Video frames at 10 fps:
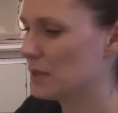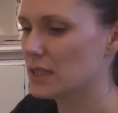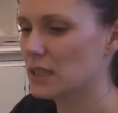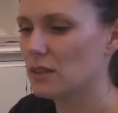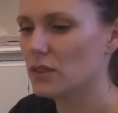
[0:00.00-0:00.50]
me
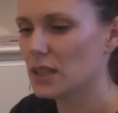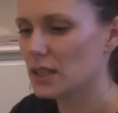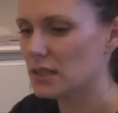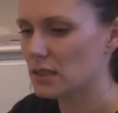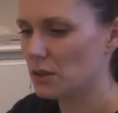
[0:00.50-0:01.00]
see.
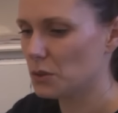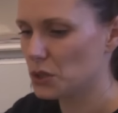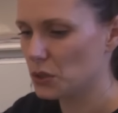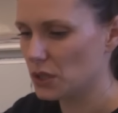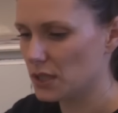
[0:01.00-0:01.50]
These little
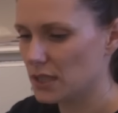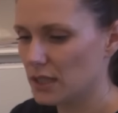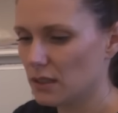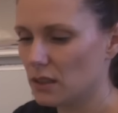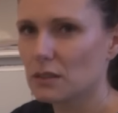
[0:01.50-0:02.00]
shorts
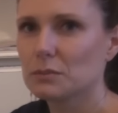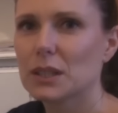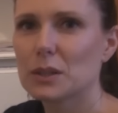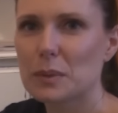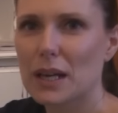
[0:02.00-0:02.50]
here,
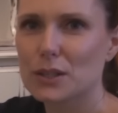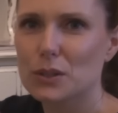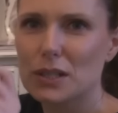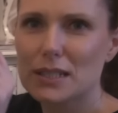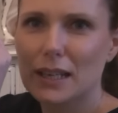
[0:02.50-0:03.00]
little black
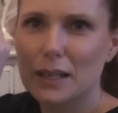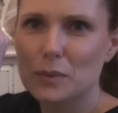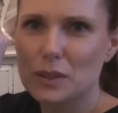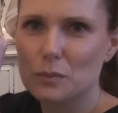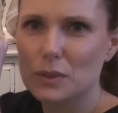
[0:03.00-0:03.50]
shorts, again
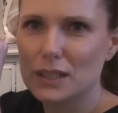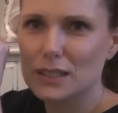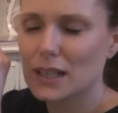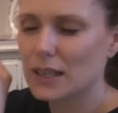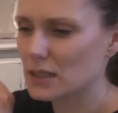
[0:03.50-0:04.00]
wear them with like
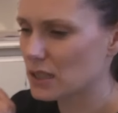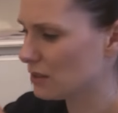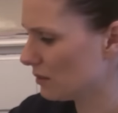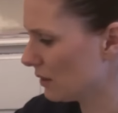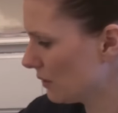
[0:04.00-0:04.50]
tights
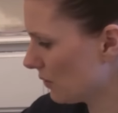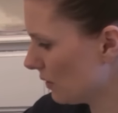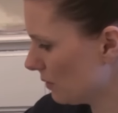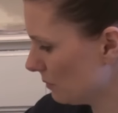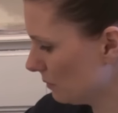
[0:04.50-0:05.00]
underneath
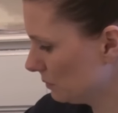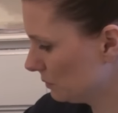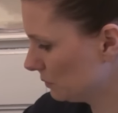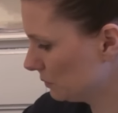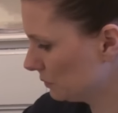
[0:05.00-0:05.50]
them.
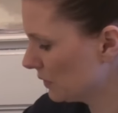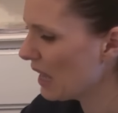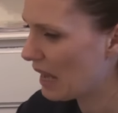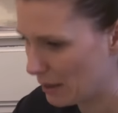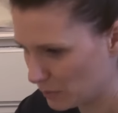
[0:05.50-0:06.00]

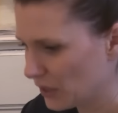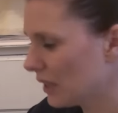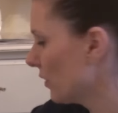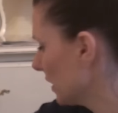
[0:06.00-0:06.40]
I'm going to get